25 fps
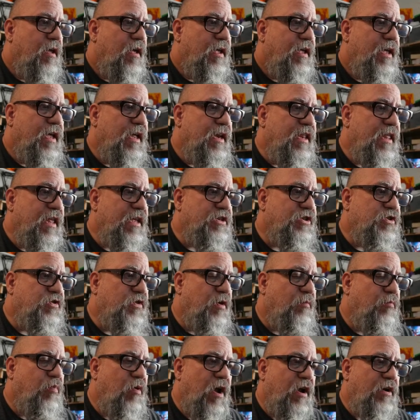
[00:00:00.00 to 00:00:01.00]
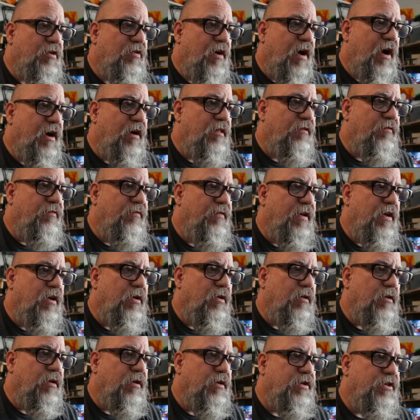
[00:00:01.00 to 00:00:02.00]
Getting that Strict Proctor out of the
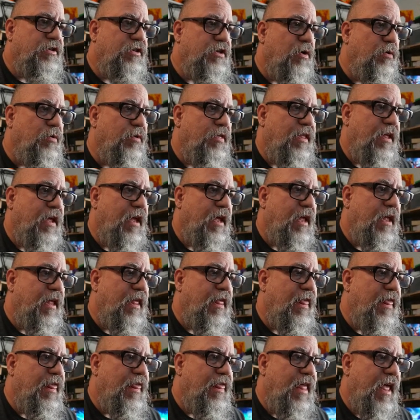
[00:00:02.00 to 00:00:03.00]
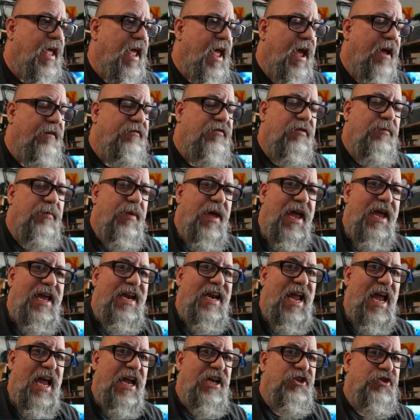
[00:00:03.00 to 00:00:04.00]
field so that they have to pay
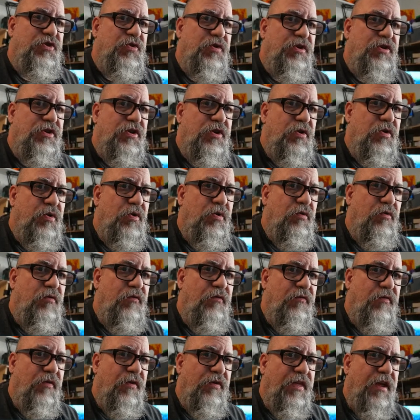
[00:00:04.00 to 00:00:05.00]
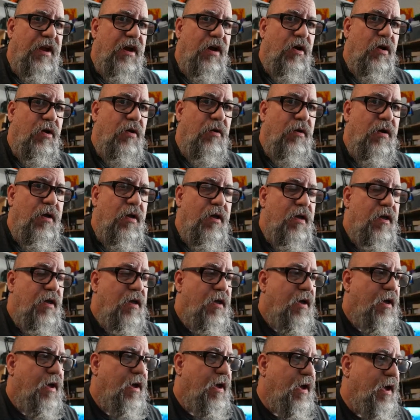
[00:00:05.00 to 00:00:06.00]
an extra 2 for their
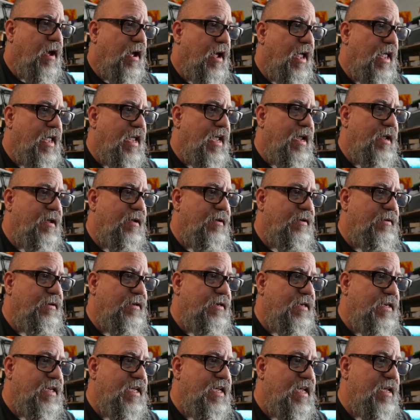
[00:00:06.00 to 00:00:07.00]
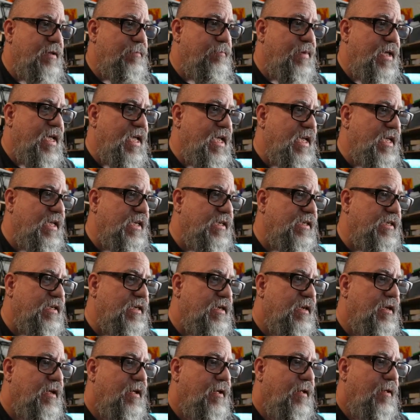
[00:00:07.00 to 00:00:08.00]
ETBs
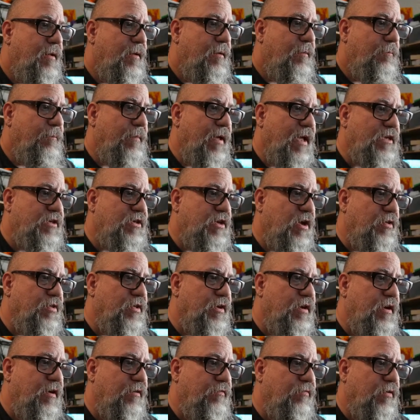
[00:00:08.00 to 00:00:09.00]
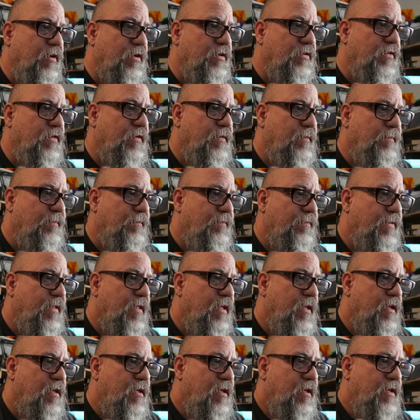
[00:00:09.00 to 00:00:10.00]
makes all the difference.
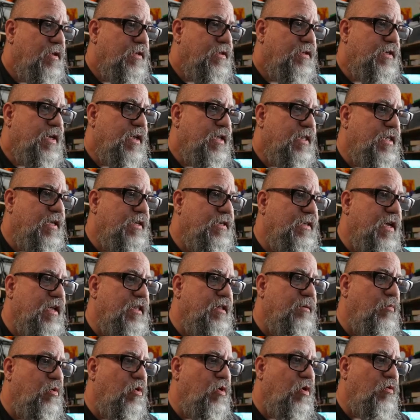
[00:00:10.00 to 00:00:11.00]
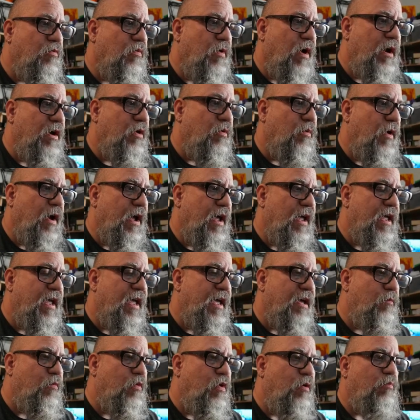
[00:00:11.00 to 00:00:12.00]
Let's get this on the board right away.
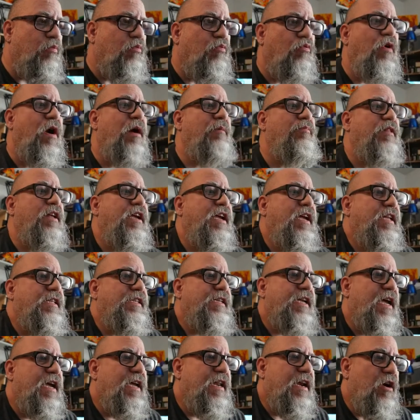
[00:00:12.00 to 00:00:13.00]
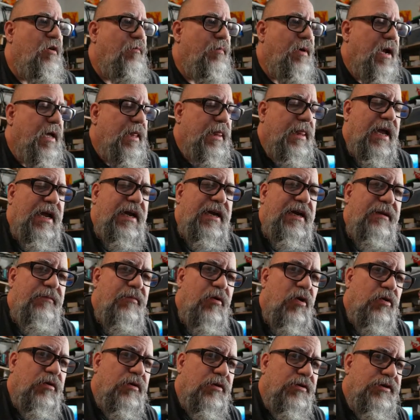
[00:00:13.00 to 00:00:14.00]
It will probably get taken out by a lightning
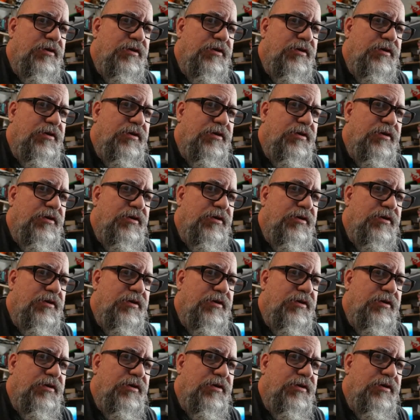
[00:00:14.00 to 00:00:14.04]
bolt or